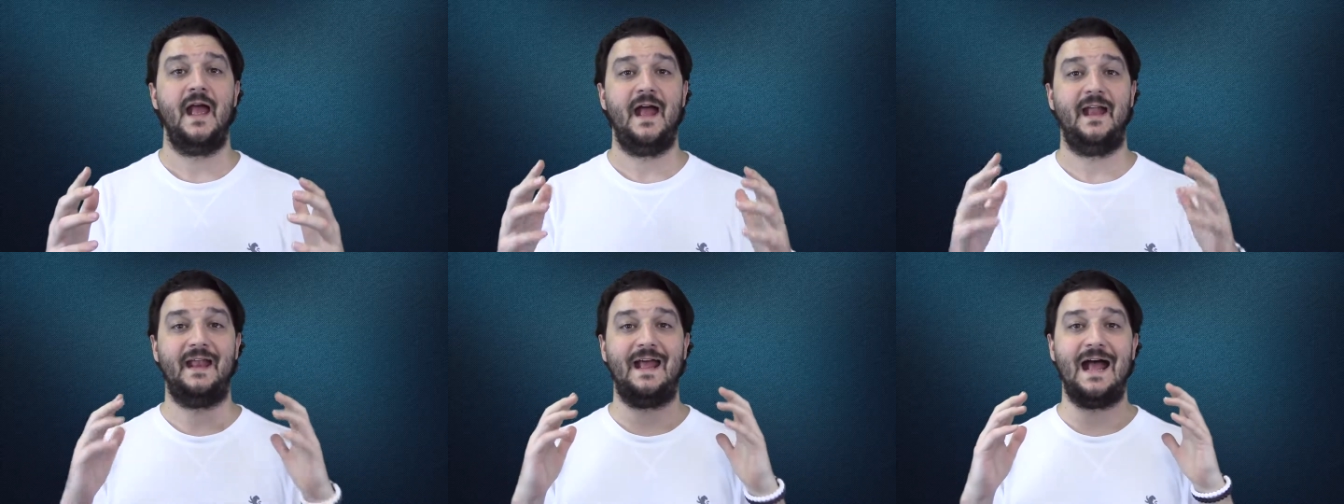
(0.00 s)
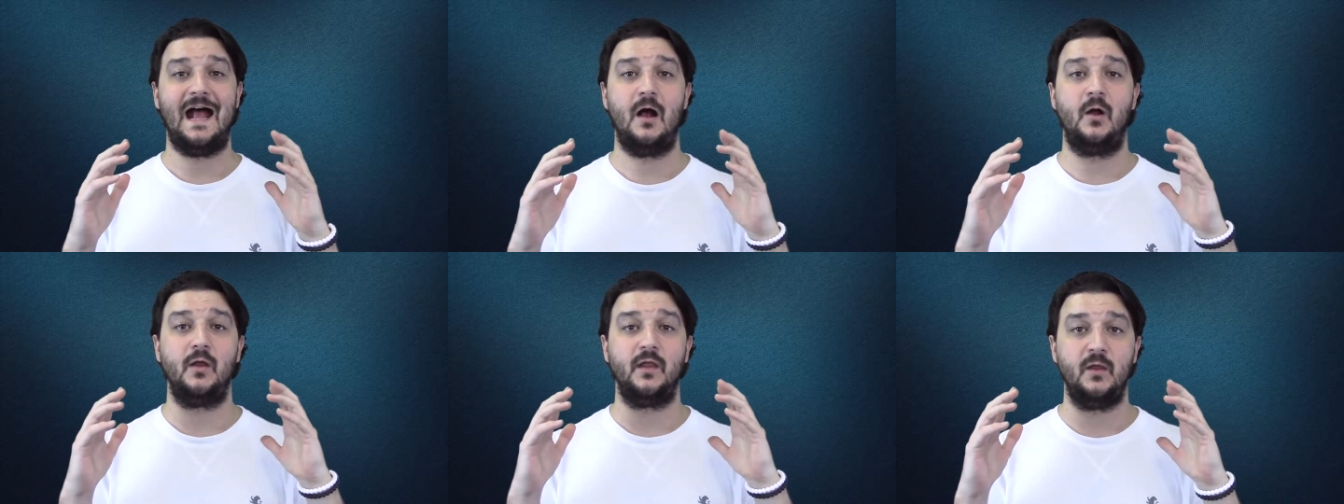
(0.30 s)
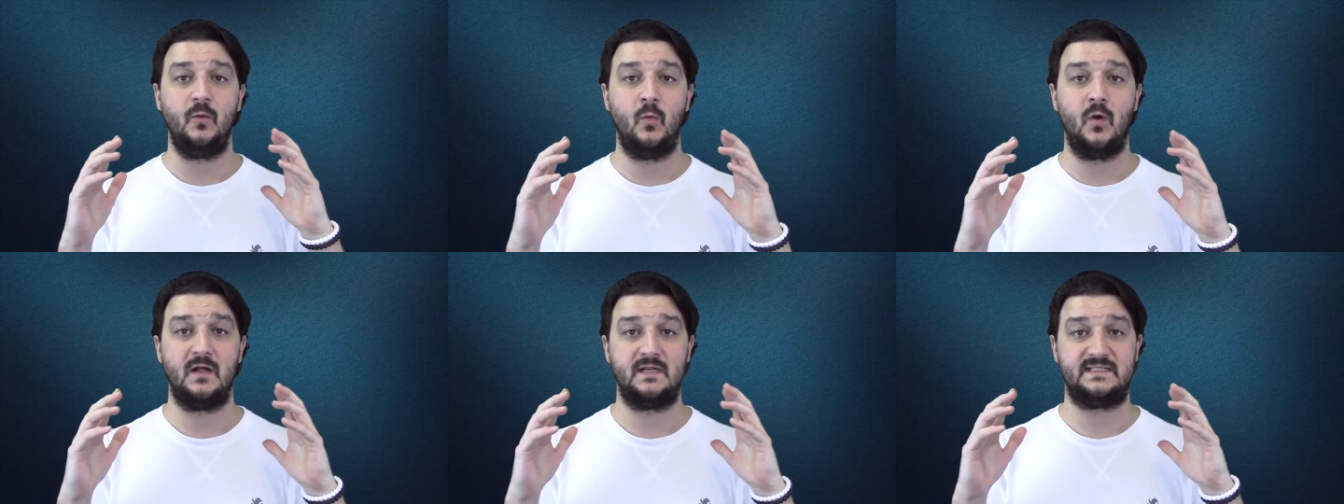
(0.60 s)
and how
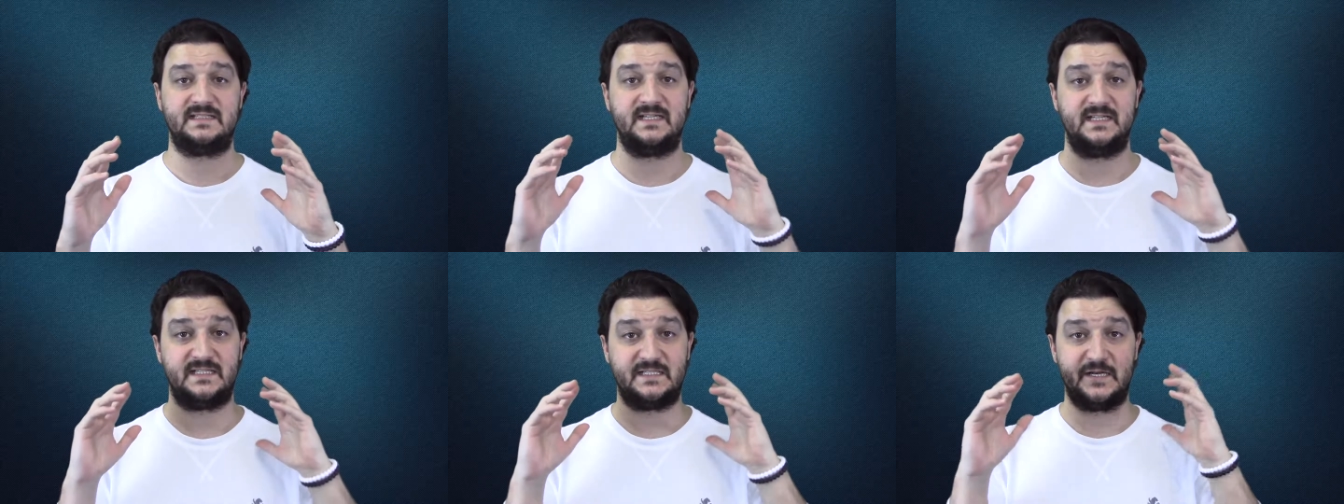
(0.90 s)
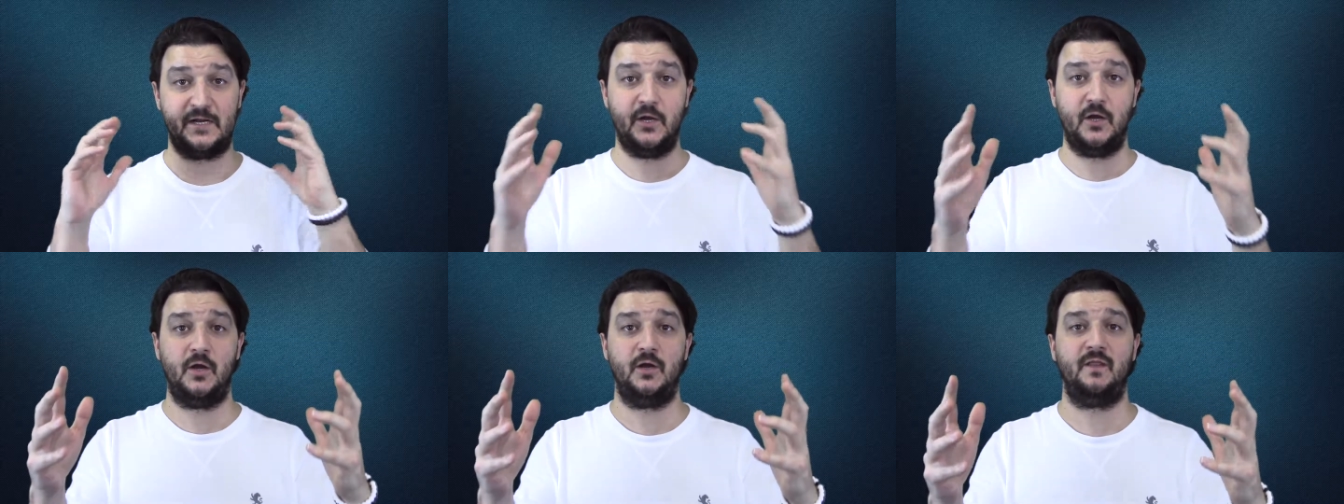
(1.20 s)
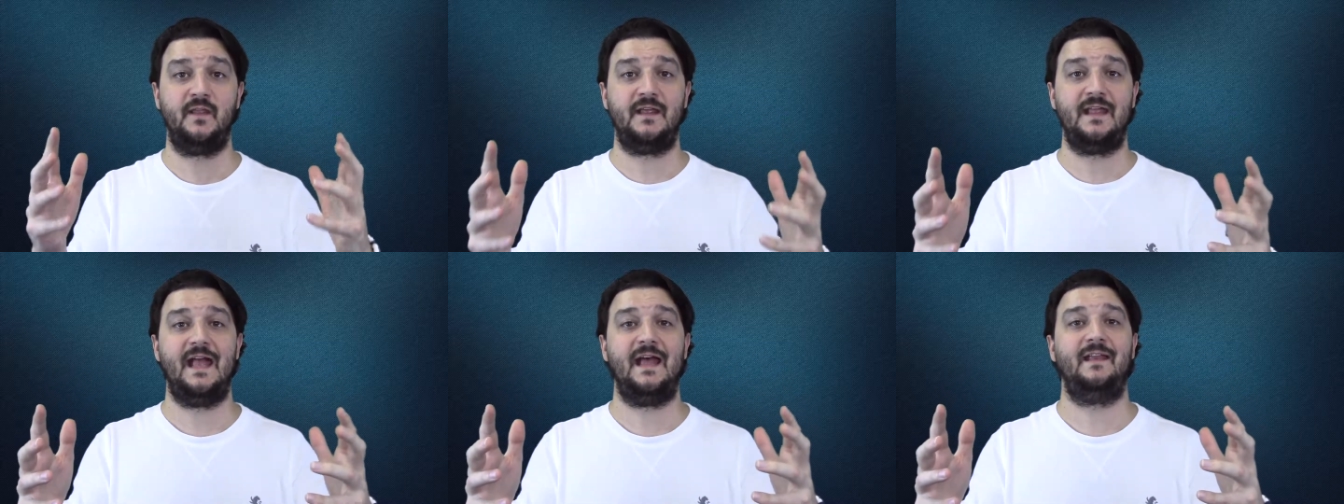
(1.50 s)
he wants to turn
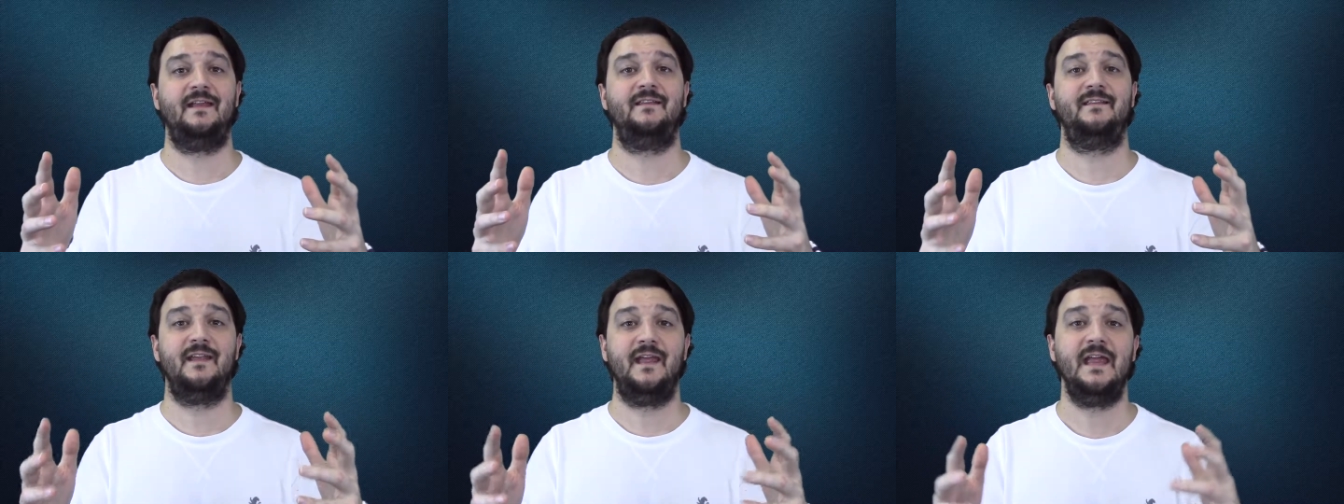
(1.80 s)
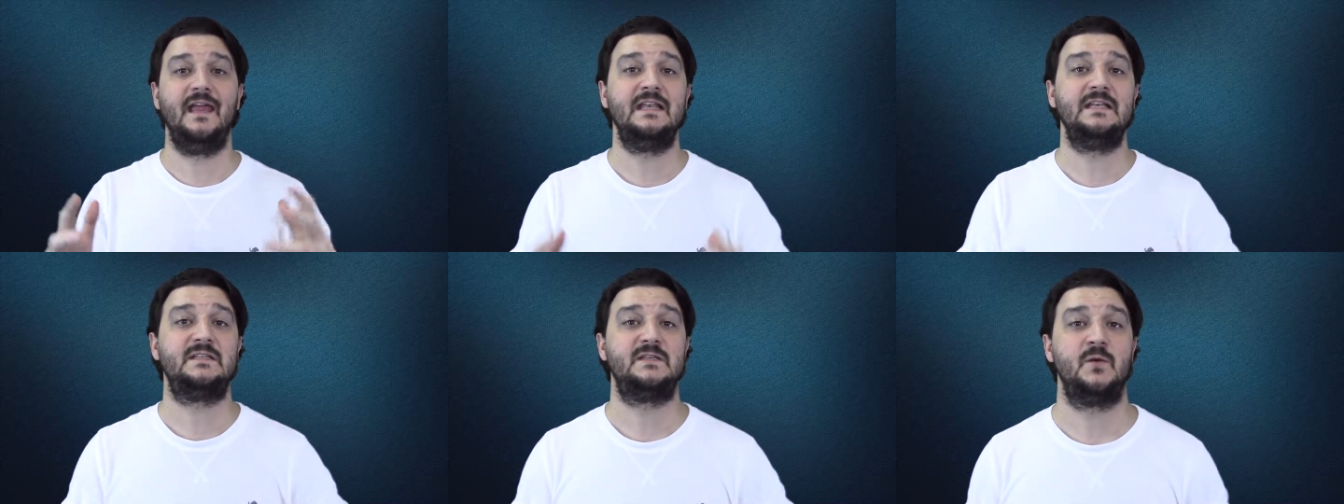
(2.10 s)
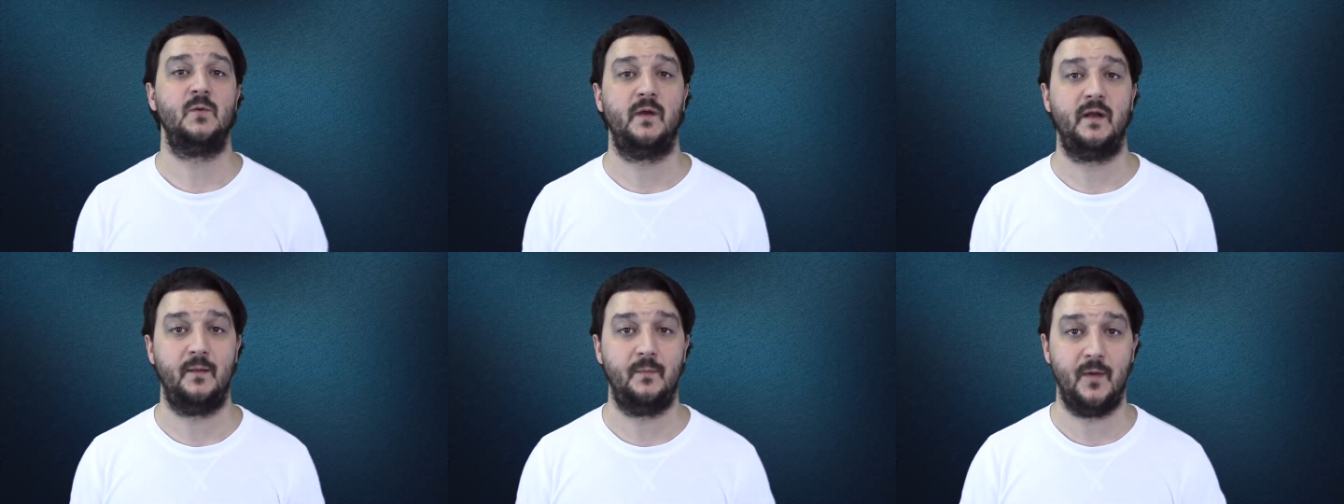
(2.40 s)
the Gettys
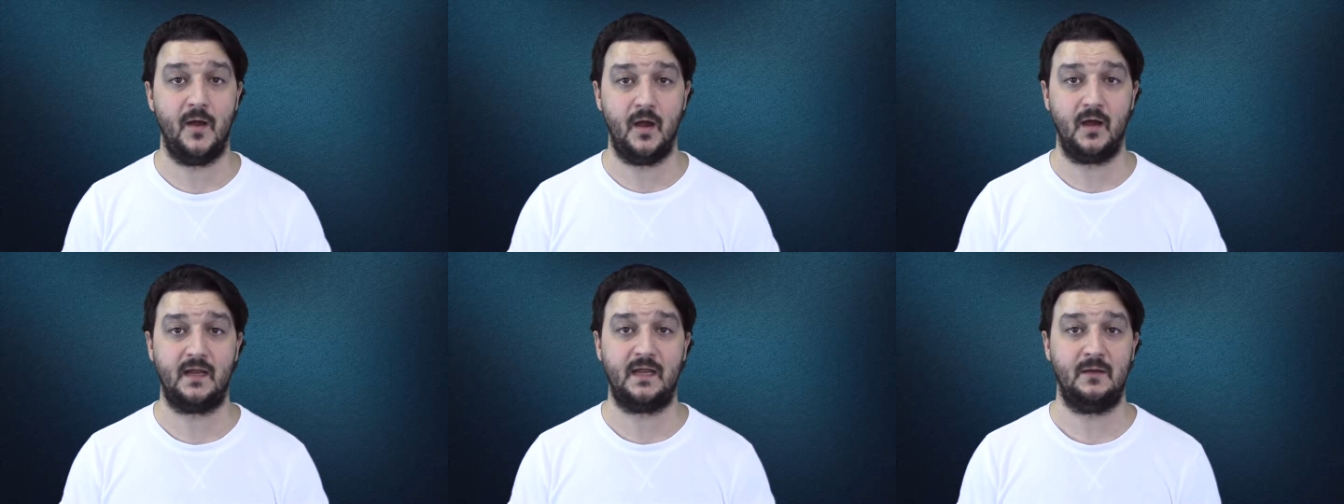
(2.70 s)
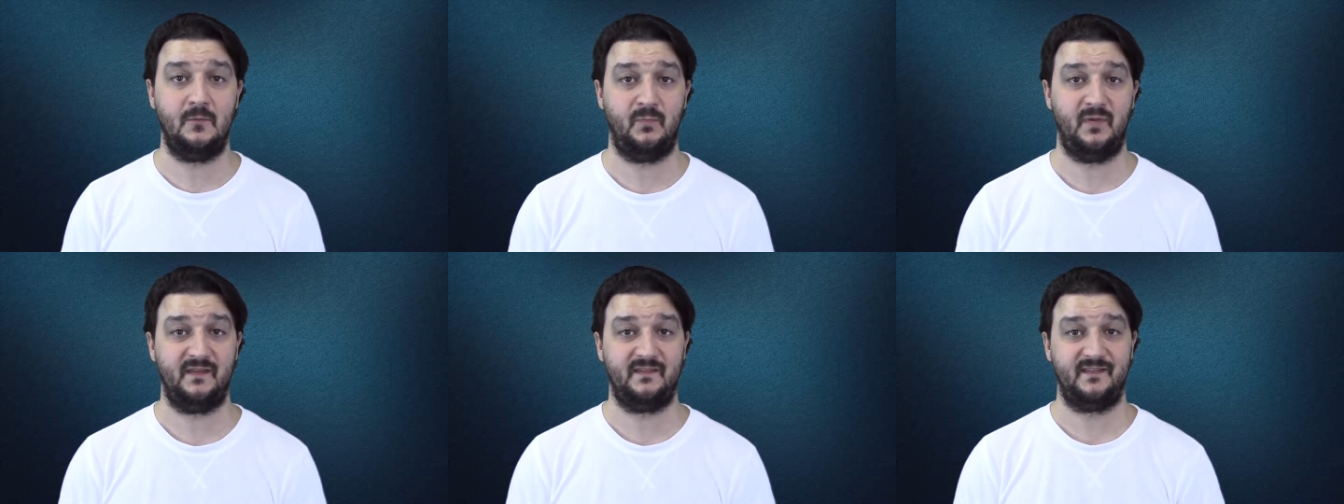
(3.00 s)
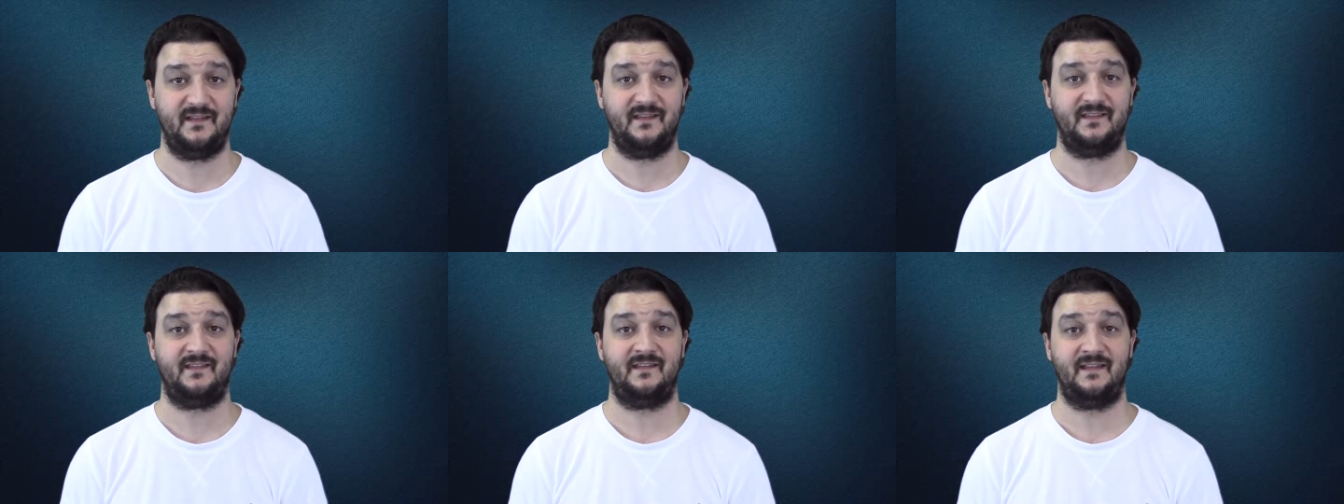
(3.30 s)
into an American
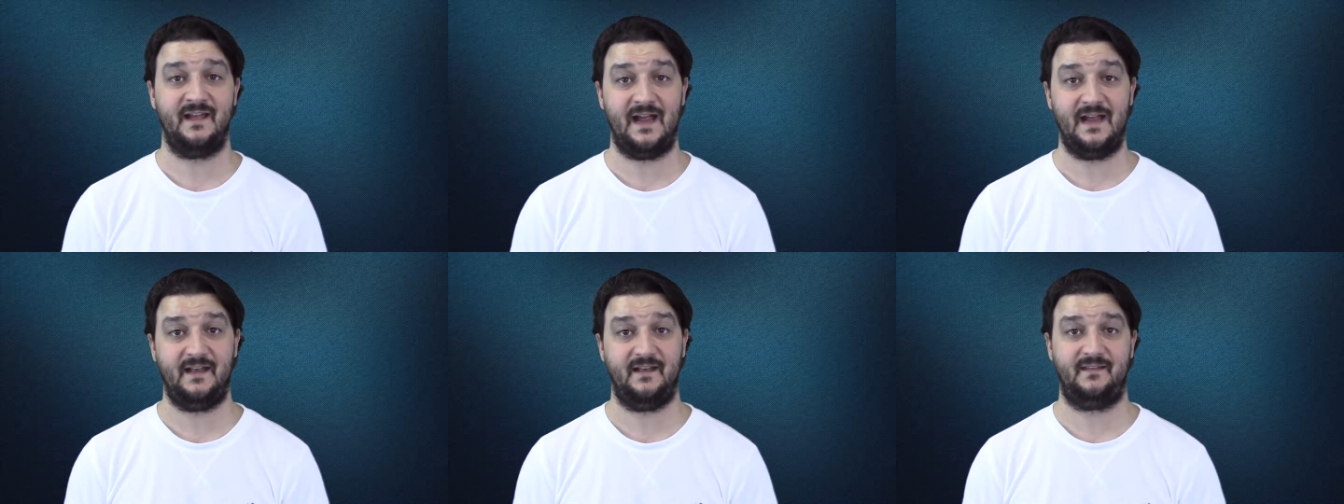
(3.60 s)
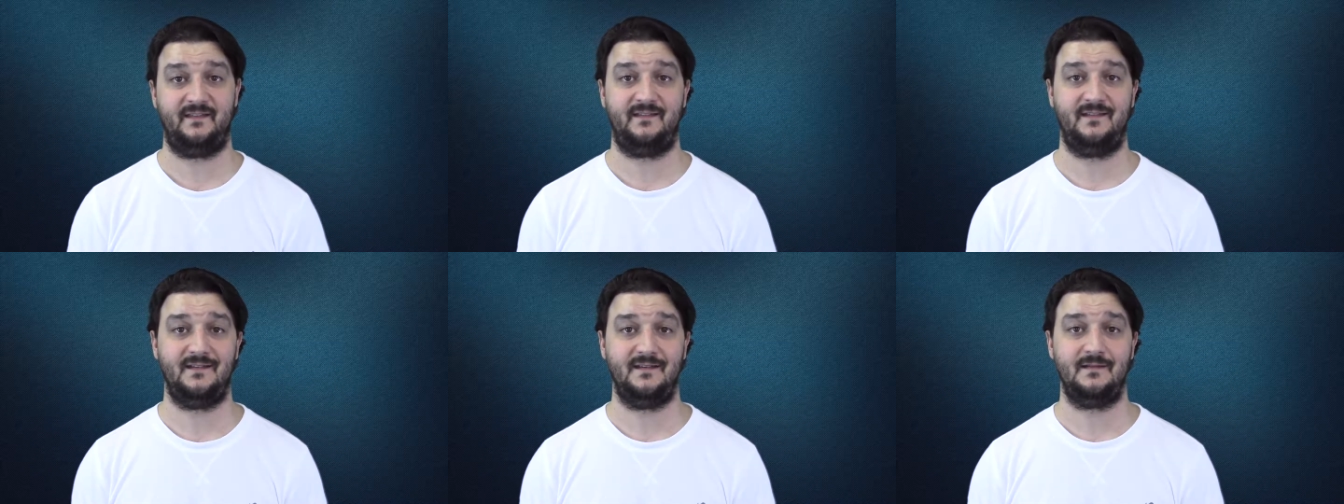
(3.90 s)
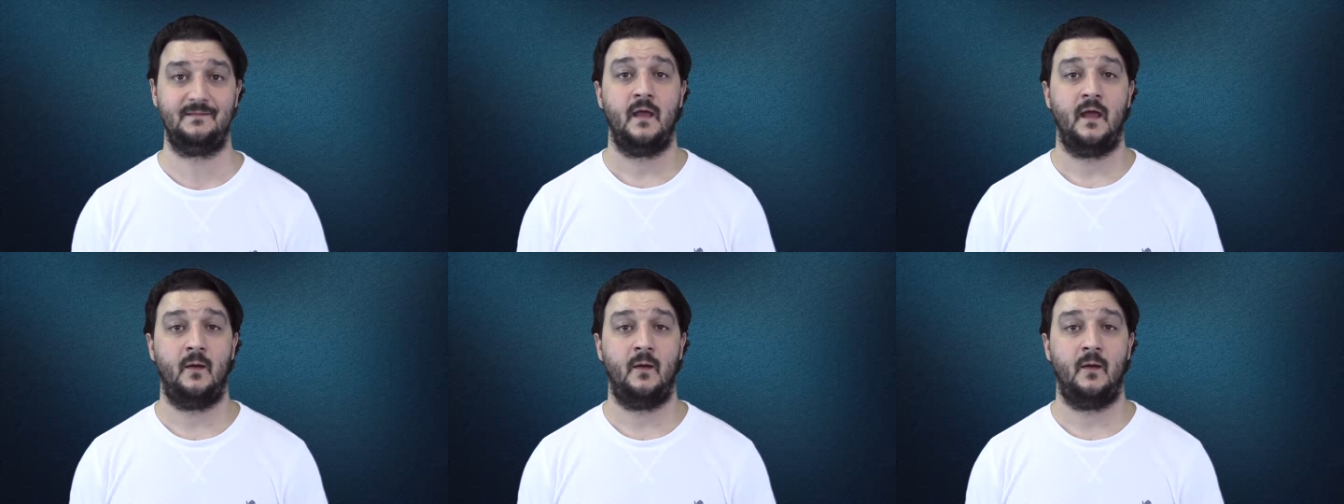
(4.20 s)
business dynasty.